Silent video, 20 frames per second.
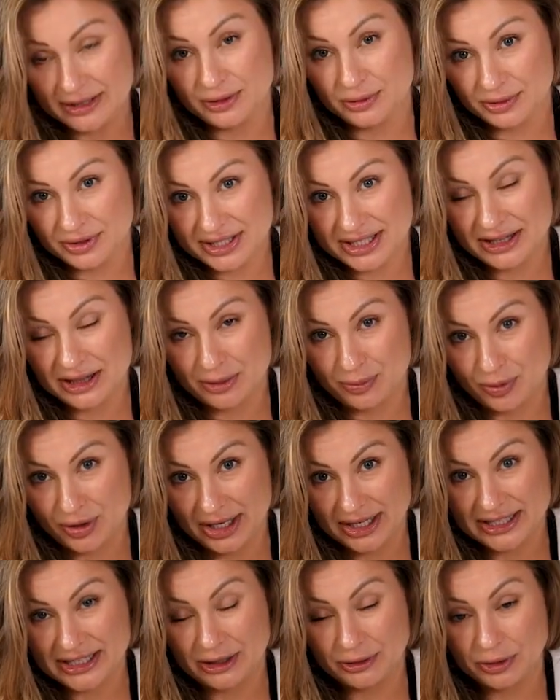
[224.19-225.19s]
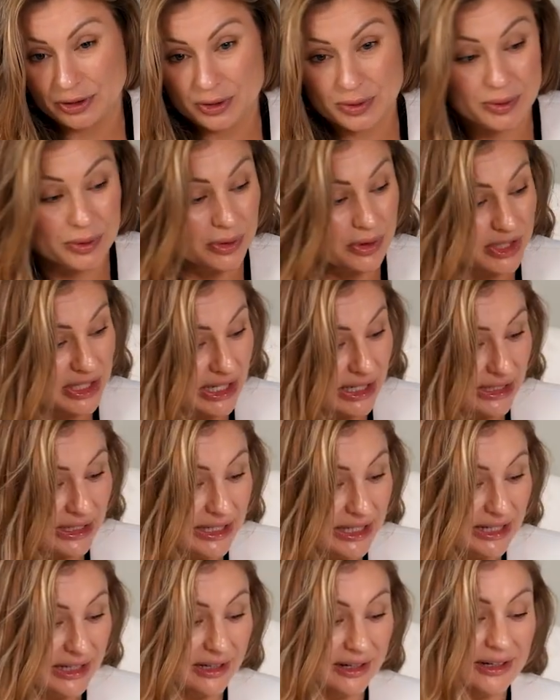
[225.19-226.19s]
And you'll see the breakdown as we were saying
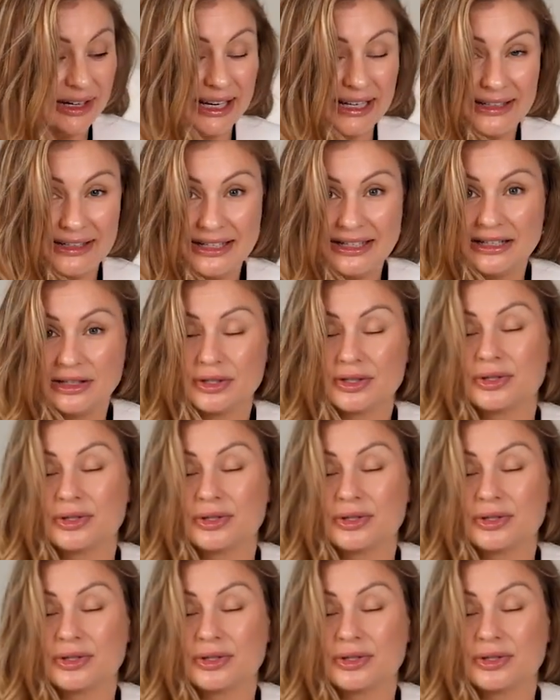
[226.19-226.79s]
here and here.